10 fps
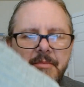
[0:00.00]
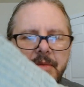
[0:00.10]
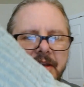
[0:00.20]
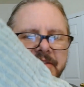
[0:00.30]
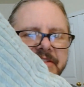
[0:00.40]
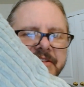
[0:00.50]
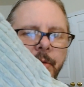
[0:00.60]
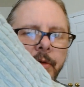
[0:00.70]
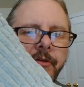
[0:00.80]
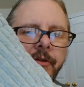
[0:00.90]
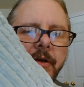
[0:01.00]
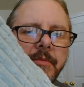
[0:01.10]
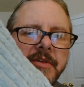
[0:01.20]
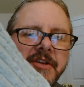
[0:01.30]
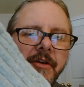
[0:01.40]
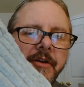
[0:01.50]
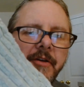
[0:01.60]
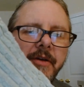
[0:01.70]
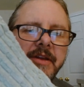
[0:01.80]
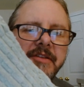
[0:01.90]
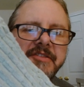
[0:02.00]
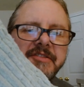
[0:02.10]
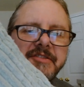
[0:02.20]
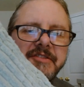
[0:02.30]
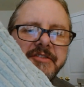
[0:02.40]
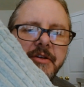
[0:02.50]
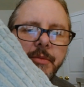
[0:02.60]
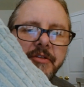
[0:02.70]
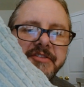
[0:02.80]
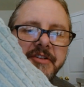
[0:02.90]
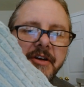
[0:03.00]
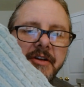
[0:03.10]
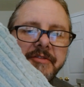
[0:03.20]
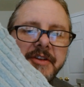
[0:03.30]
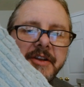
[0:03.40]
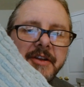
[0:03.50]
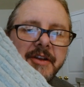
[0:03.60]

But it's this corduroy material. It is super soft